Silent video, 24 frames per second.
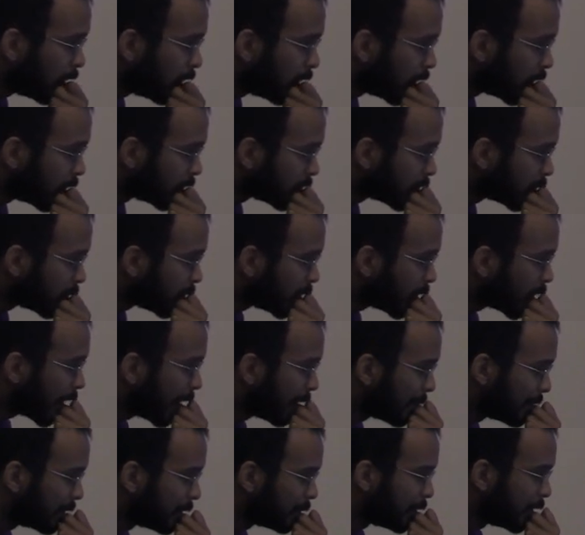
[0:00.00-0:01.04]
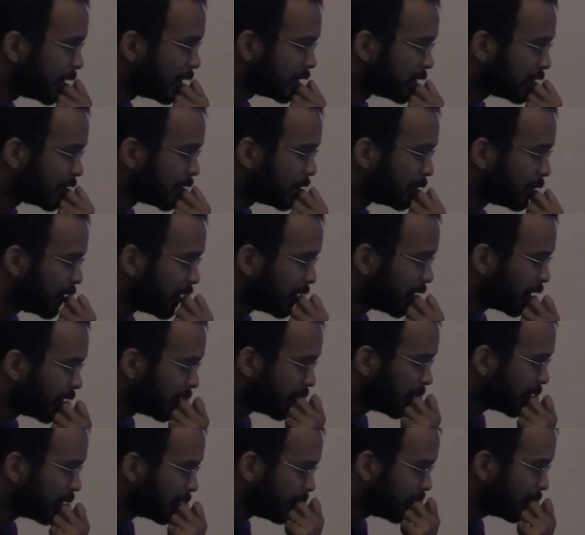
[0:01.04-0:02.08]
All right, so I'm going to copy and paste it and make
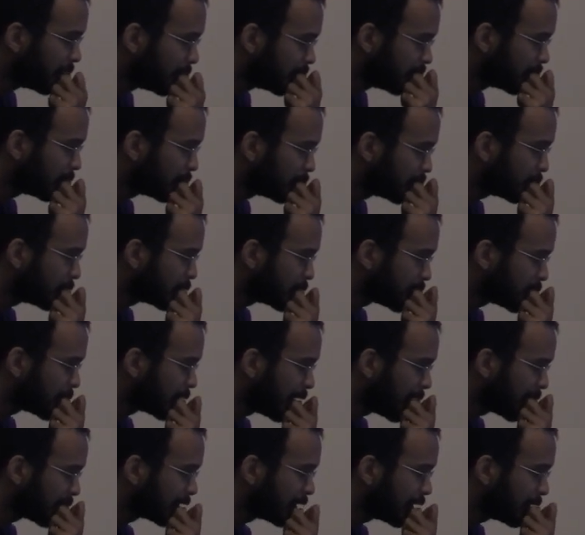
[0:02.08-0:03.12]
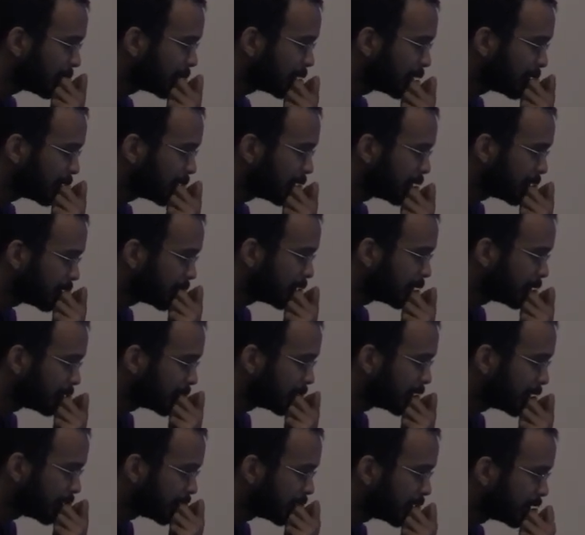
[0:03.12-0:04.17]
a retract hopper hitter
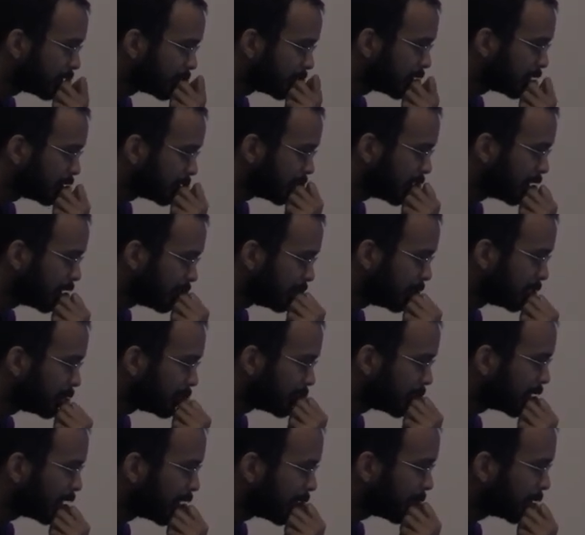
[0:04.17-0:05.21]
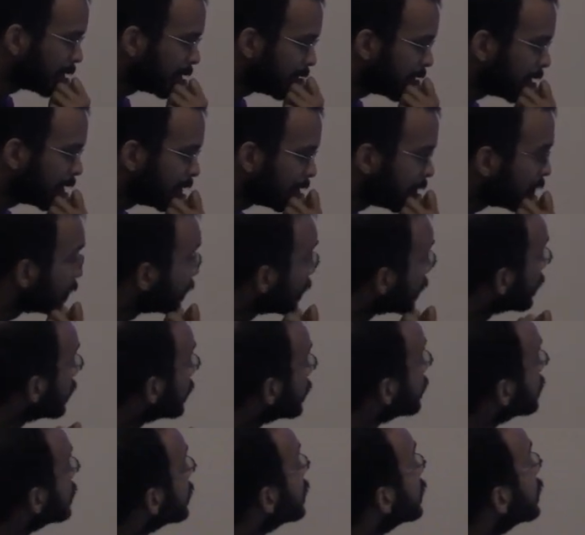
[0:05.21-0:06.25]
or undeploy hopper hitter or something
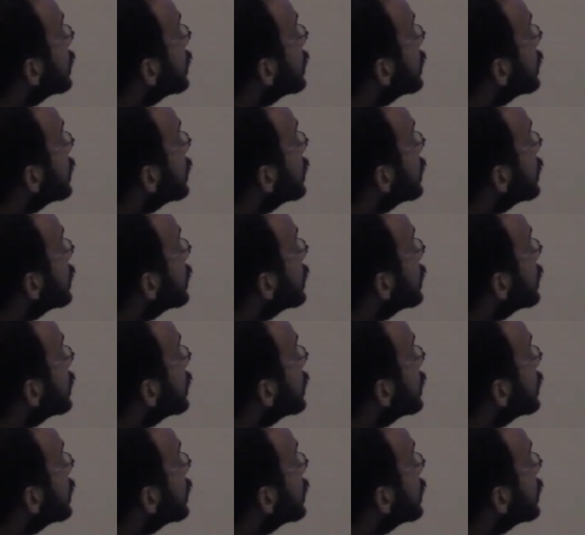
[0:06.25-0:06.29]
like